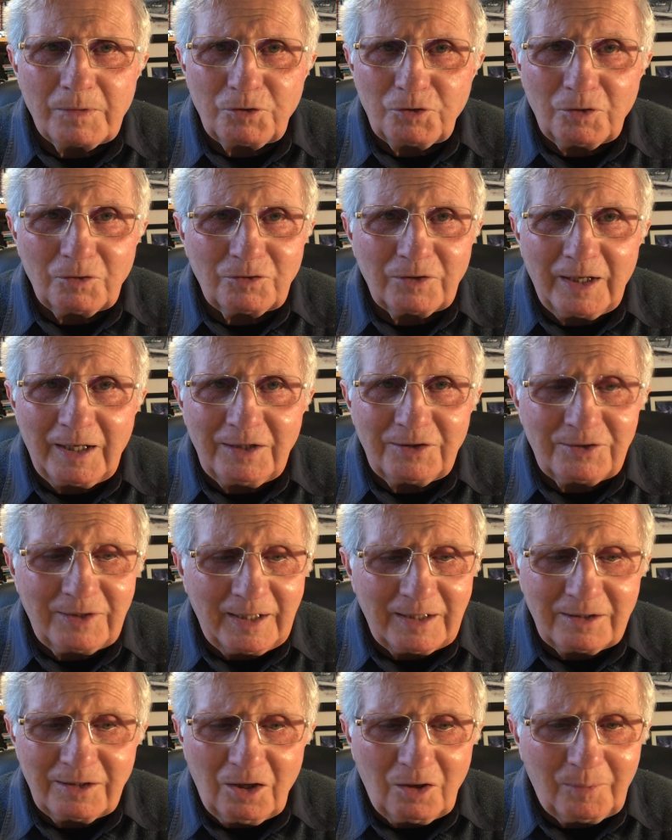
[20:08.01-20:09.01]
John, he
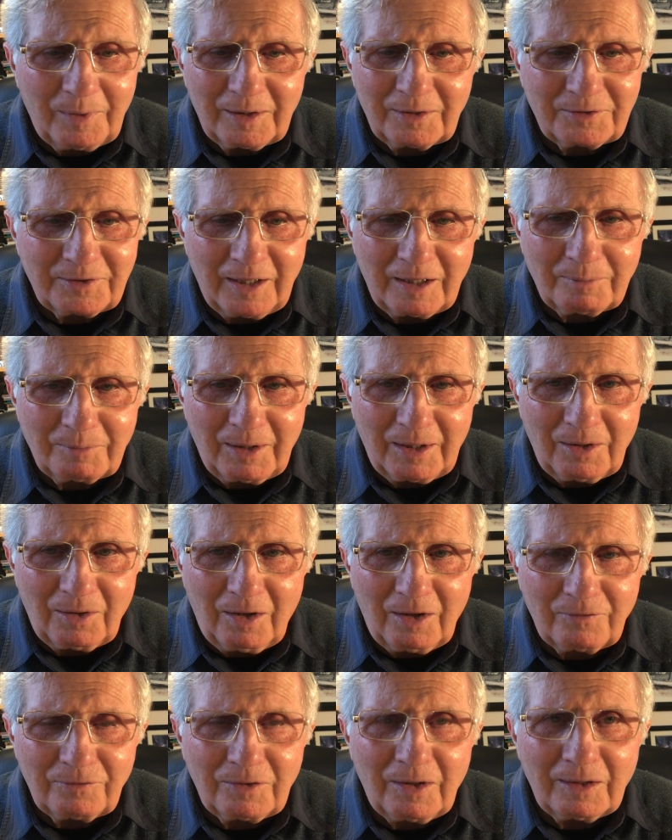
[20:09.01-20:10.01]
said, no one will take my
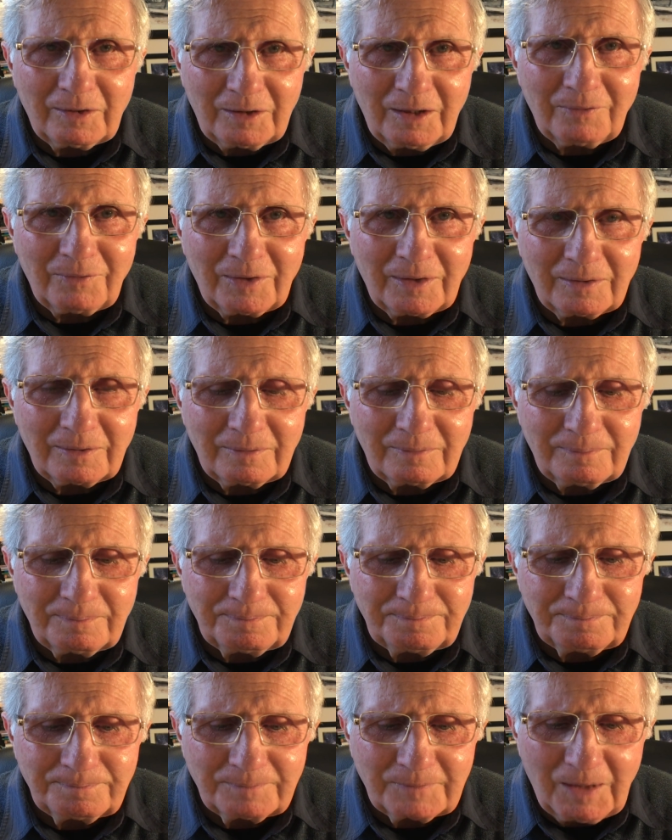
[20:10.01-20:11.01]
life. I'll give it.
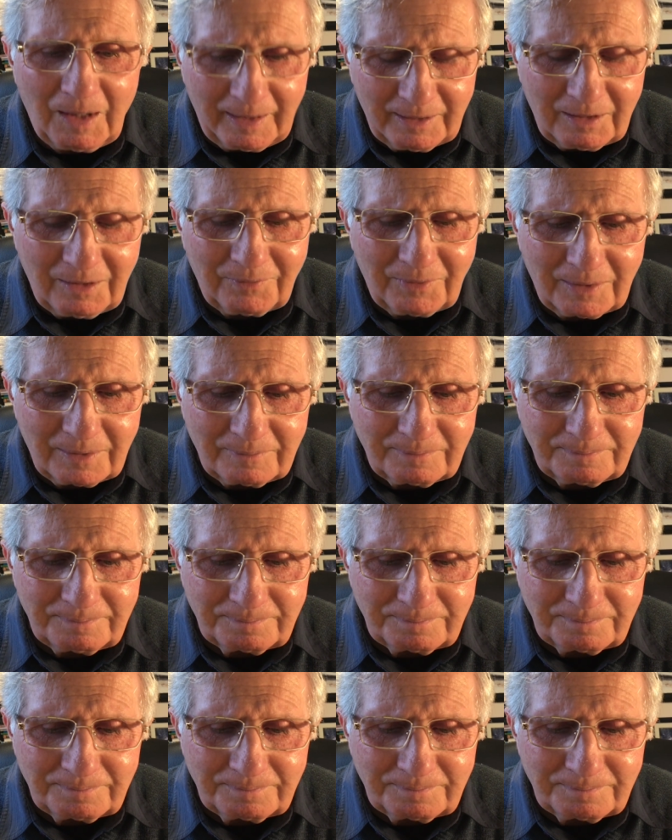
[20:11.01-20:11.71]
I give it.